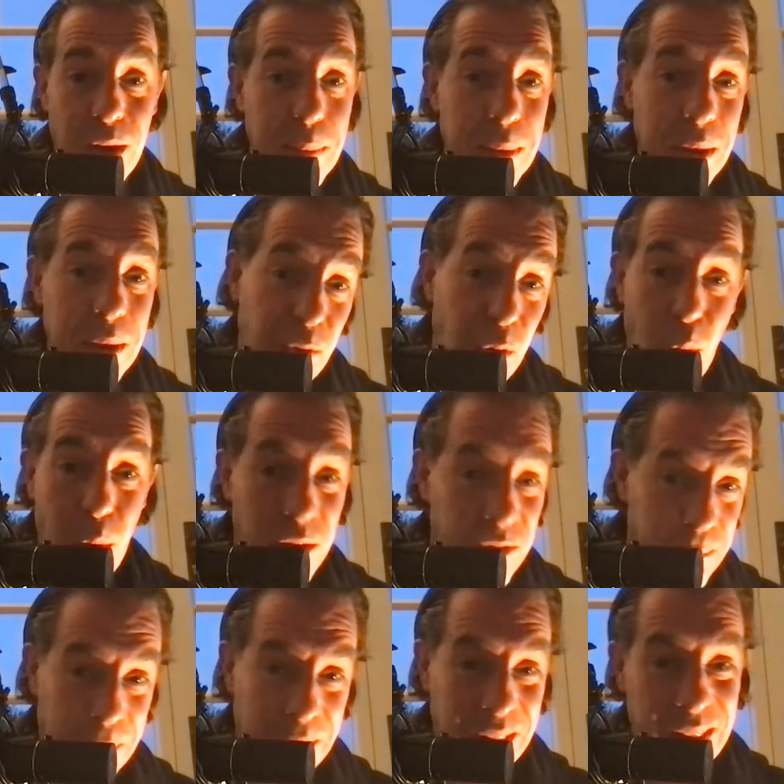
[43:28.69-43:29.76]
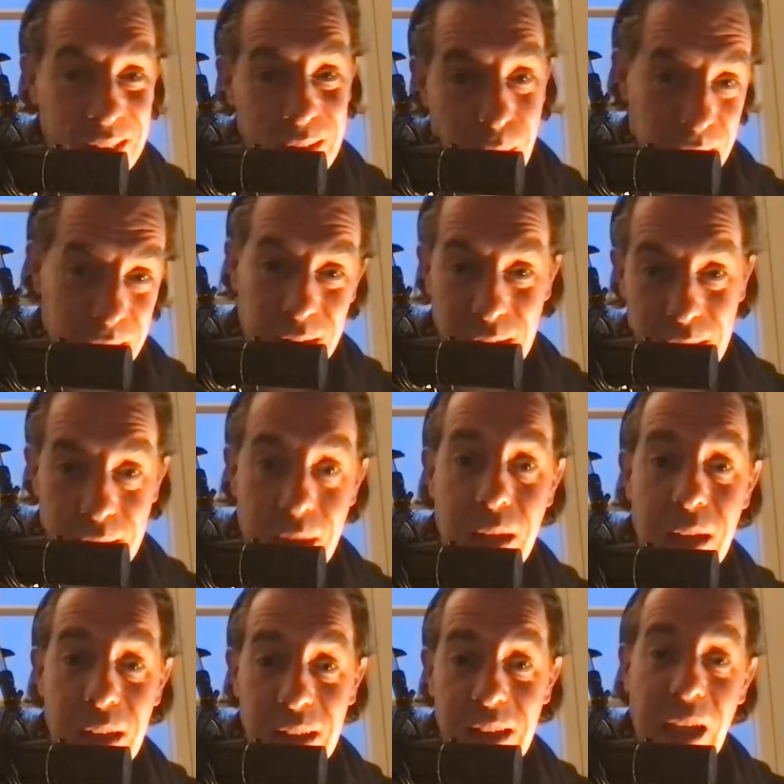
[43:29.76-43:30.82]
Well, I've always been the one that
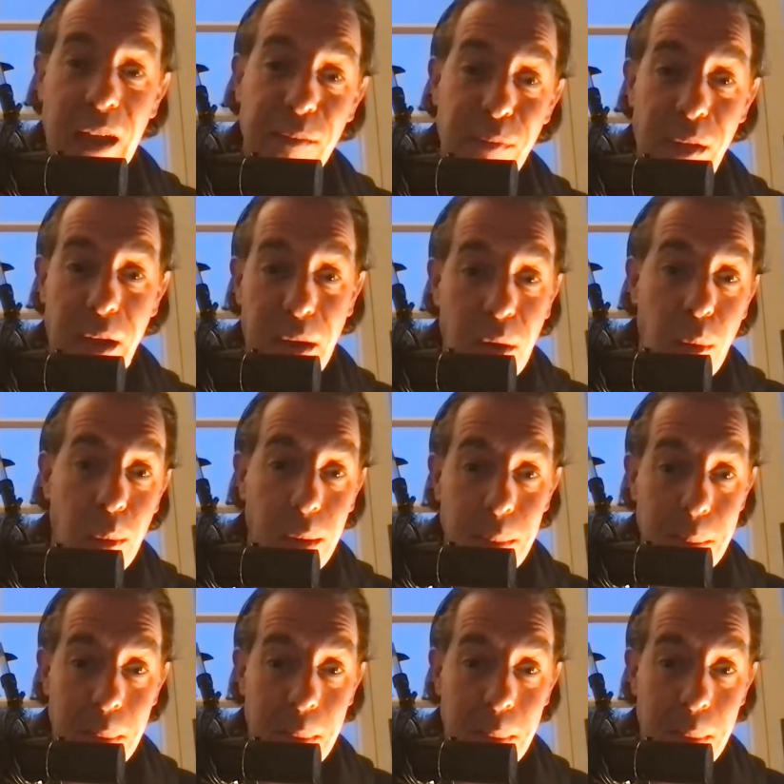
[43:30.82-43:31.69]
gave that quote.